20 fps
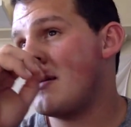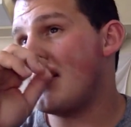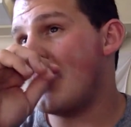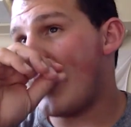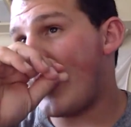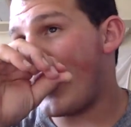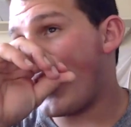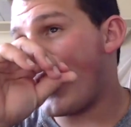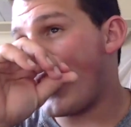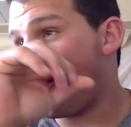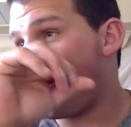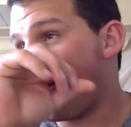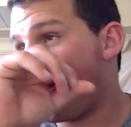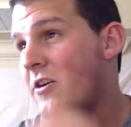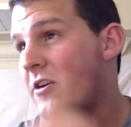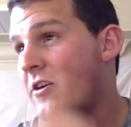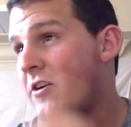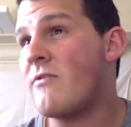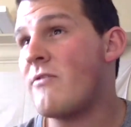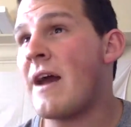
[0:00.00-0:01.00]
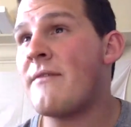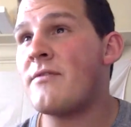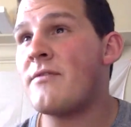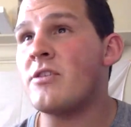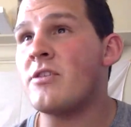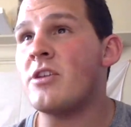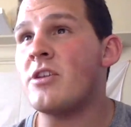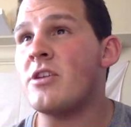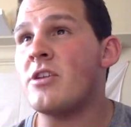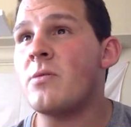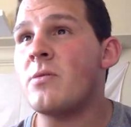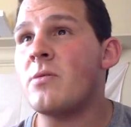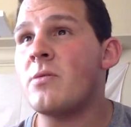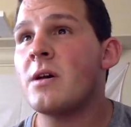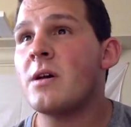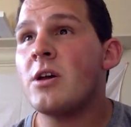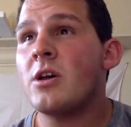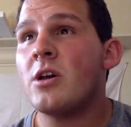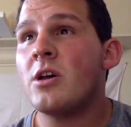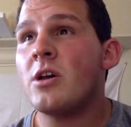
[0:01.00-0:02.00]
their revenue
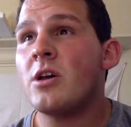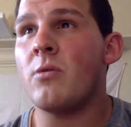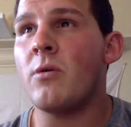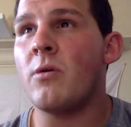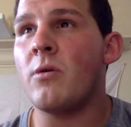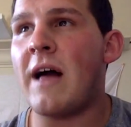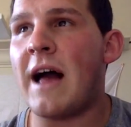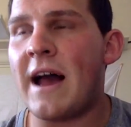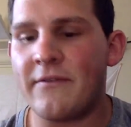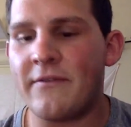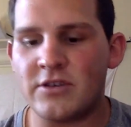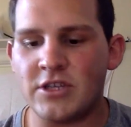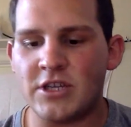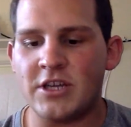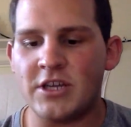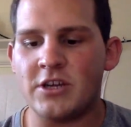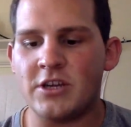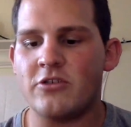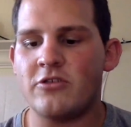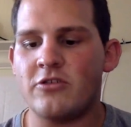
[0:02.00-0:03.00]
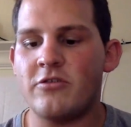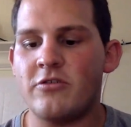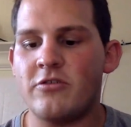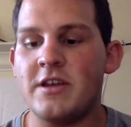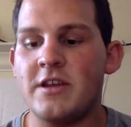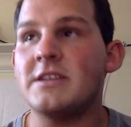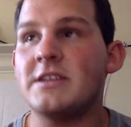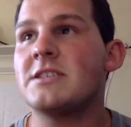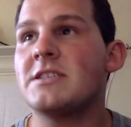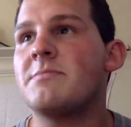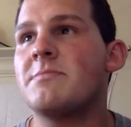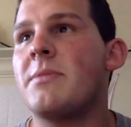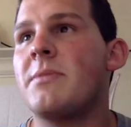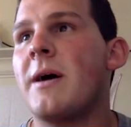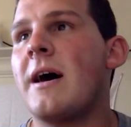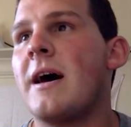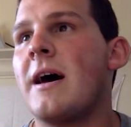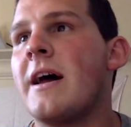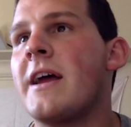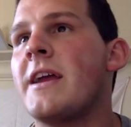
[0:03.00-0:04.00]
will have to increase
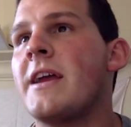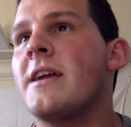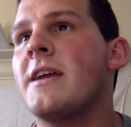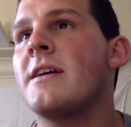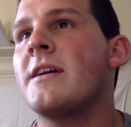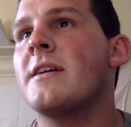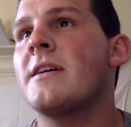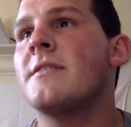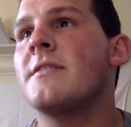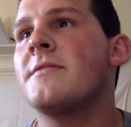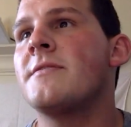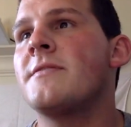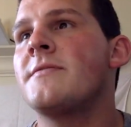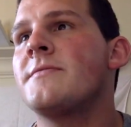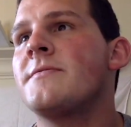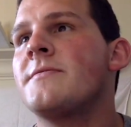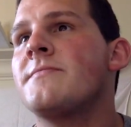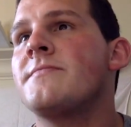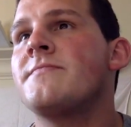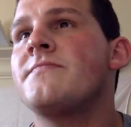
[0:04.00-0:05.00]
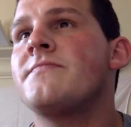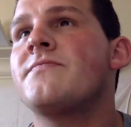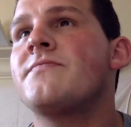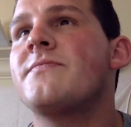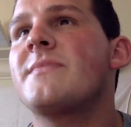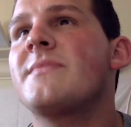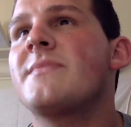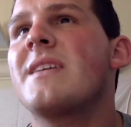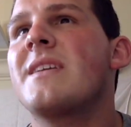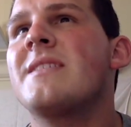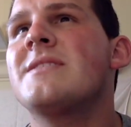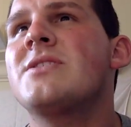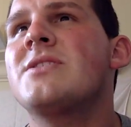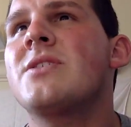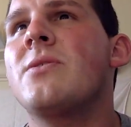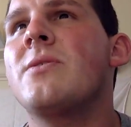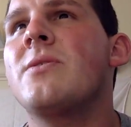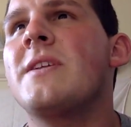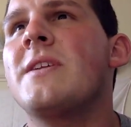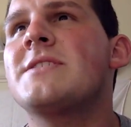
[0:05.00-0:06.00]
by,
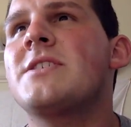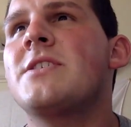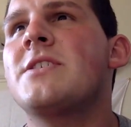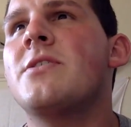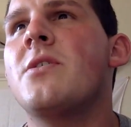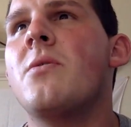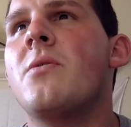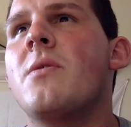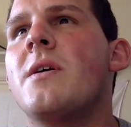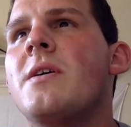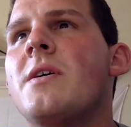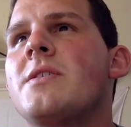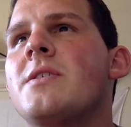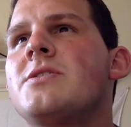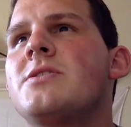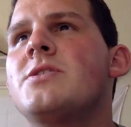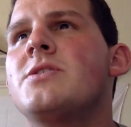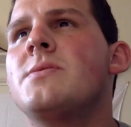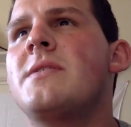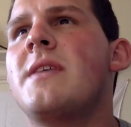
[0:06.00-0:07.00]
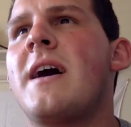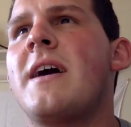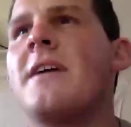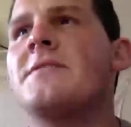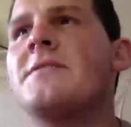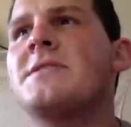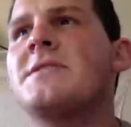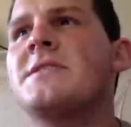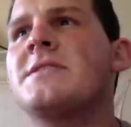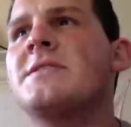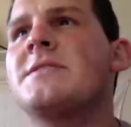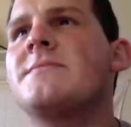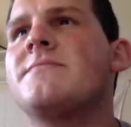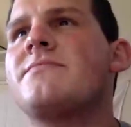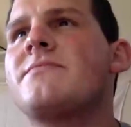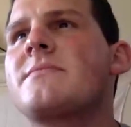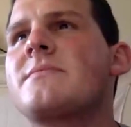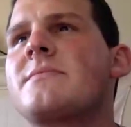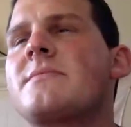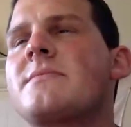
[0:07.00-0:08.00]
so let's go 2000